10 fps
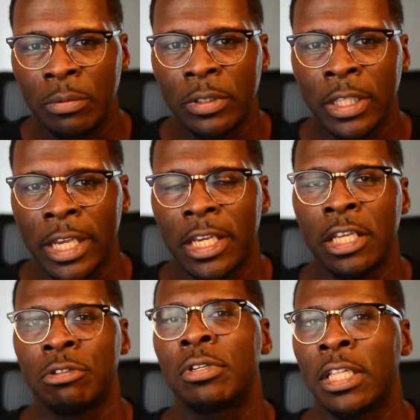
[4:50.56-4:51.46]
like
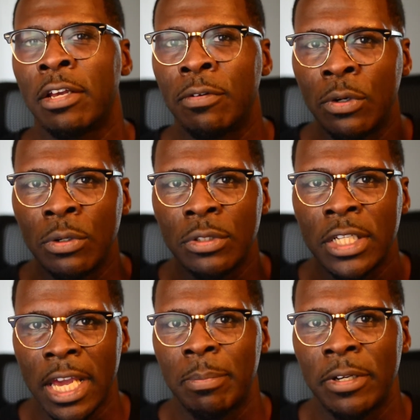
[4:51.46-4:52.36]
entry level
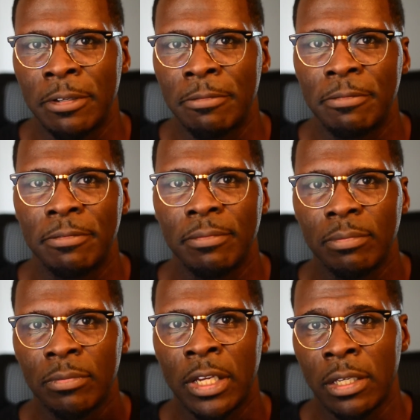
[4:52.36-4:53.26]
type of
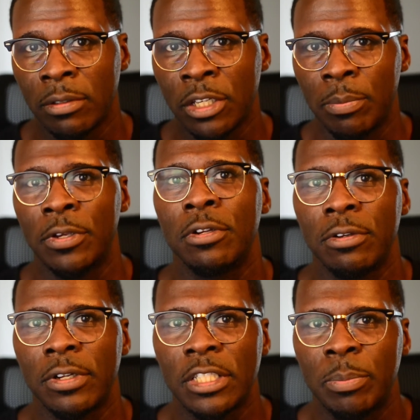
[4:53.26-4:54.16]

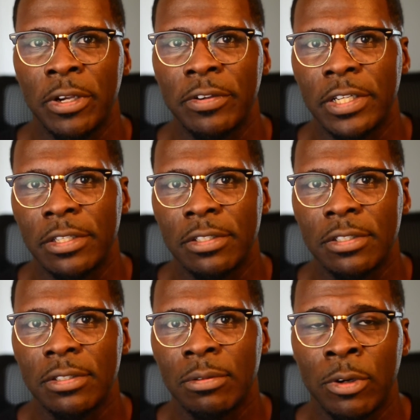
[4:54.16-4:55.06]
computer
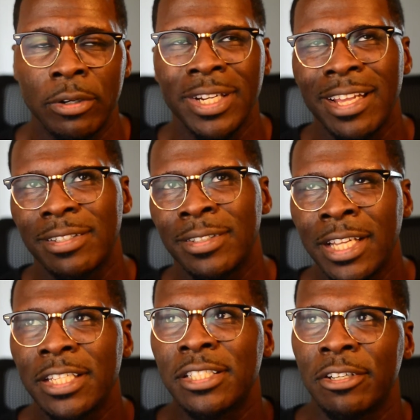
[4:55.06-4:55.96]
experience, or not
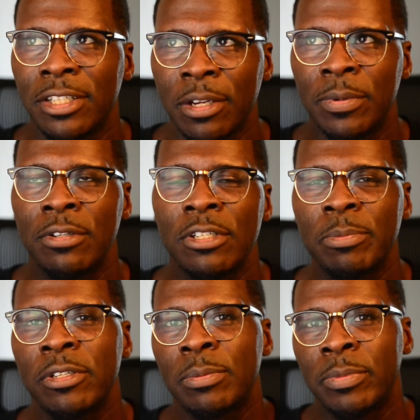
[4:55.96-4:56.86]
necessarily computer
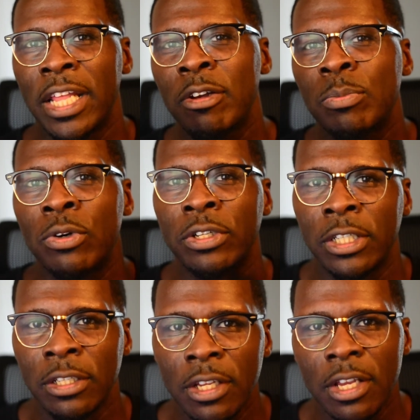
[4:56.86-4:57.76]
experience, but that was more on
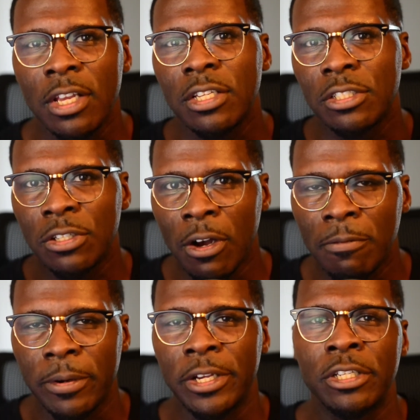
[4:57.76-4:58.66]
the
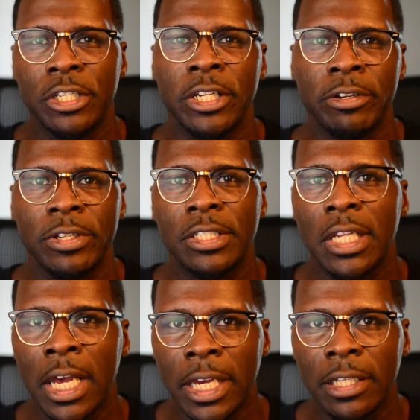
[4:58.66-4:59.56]
software engineering
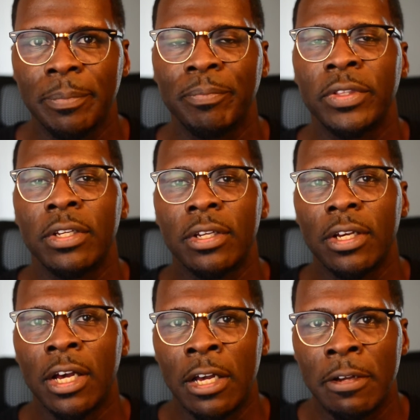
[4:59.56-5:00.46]
side
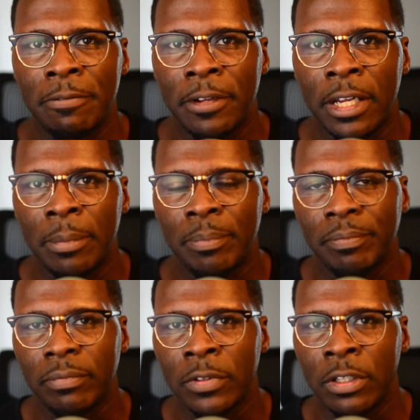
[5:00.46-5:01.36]
of,
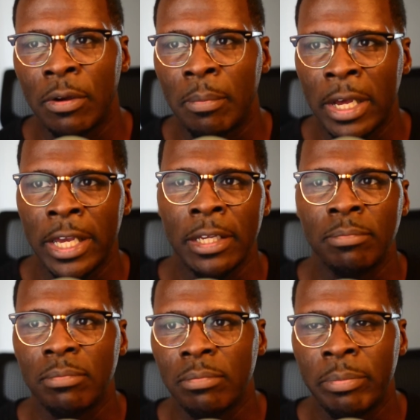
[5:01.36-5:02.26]
my
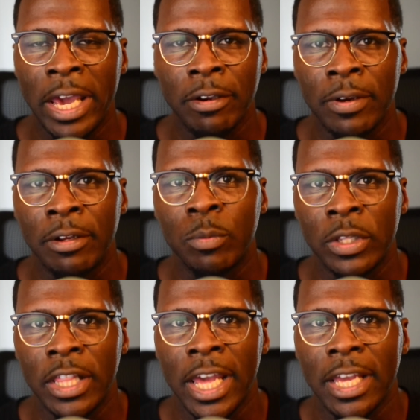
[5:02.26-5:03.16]
background
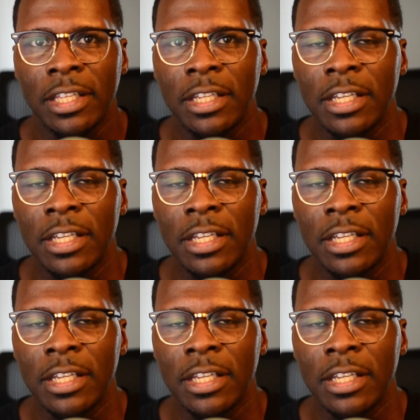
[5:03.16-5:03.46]
with that.